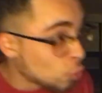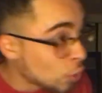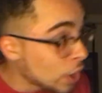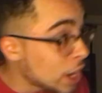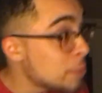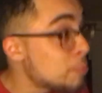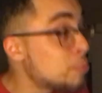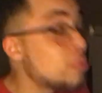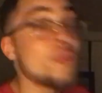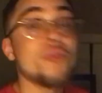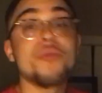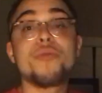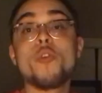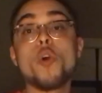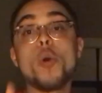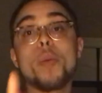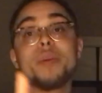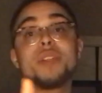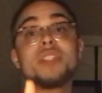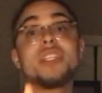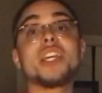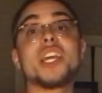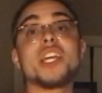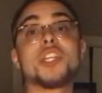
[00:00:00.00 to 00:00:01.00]
great
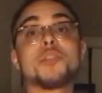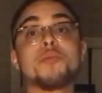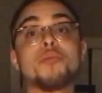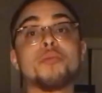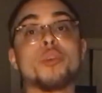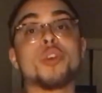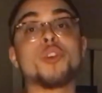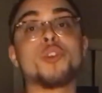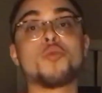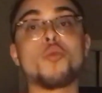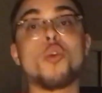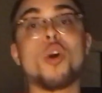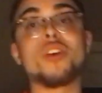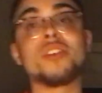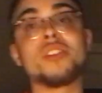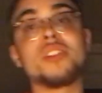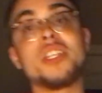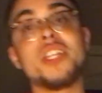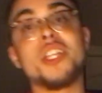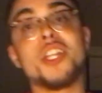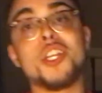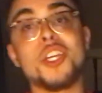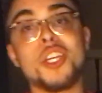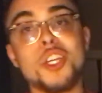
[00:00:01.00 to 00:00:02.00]
performance against Briz
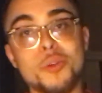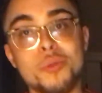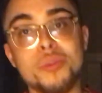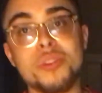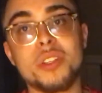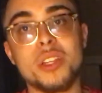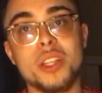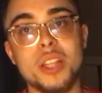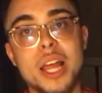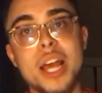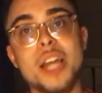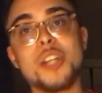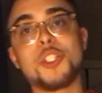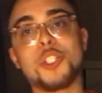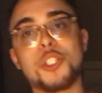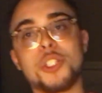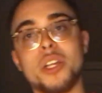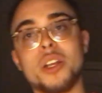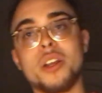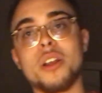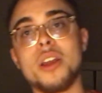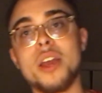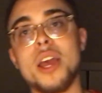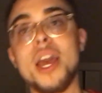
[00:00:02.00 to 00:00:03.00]
Rothstein in Houston last
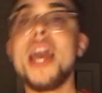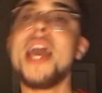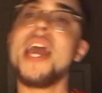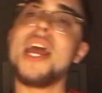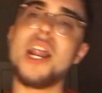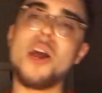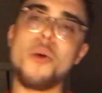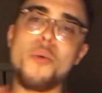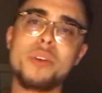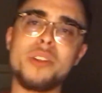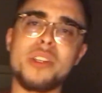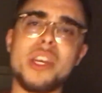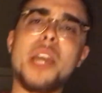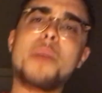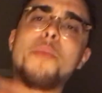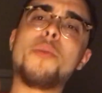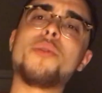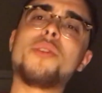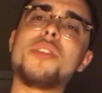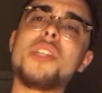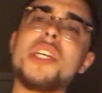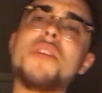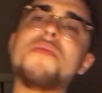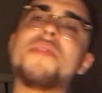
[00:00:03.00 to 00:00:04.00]
year. And I was
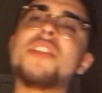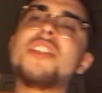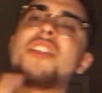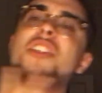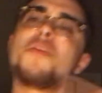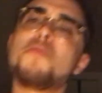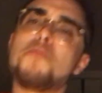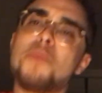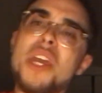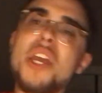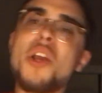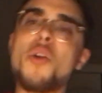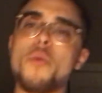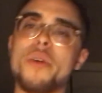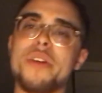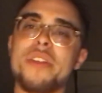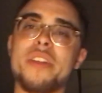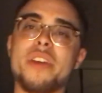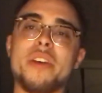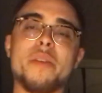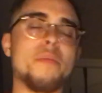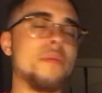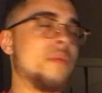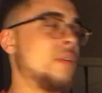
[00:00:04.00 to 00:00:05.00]
able to even speak
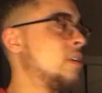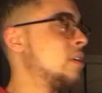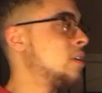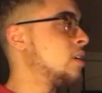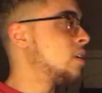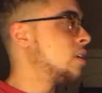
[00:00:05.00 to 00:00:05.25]
with him